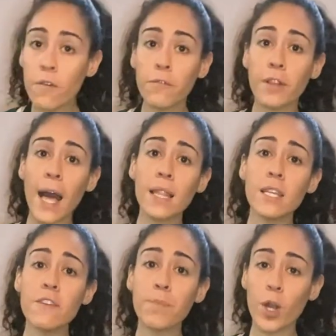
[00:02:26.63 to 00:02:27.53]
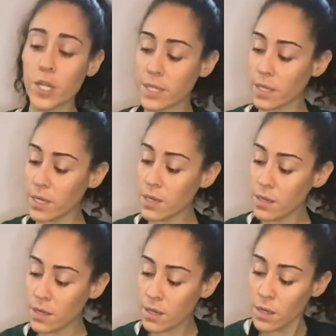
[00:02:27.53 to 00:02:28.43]
flat leaf parsley,
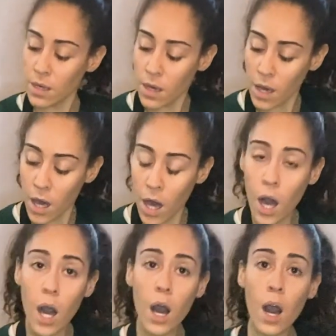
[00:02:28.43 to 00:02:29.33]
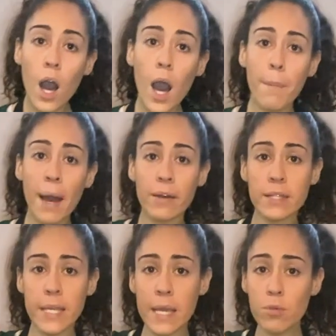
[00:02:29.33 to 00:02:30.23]
about
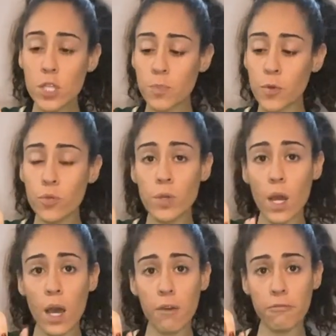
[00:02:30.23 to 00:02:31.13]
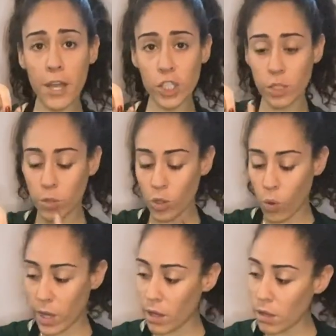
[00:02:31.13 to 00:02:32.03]
a tablespoon of vegetable
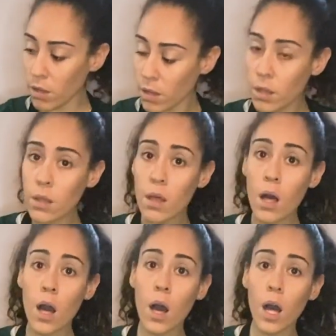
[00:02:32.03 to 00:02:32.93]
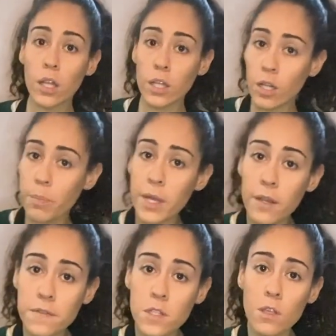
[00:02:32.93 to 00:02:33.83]
oil, a little bit
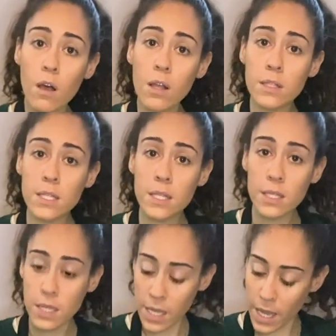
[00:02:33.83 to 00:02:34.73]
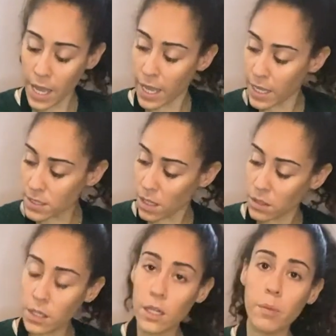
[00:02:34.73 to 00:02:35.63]
of salt, and a
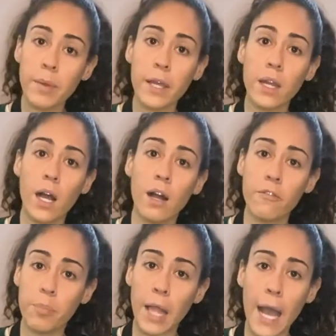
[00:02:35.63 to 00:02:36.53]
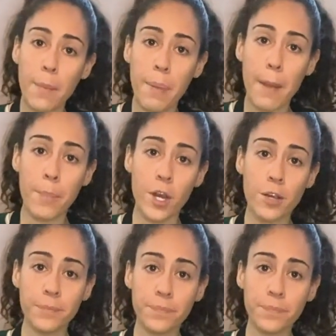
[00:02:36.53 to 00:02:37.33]
little bit of black pepper.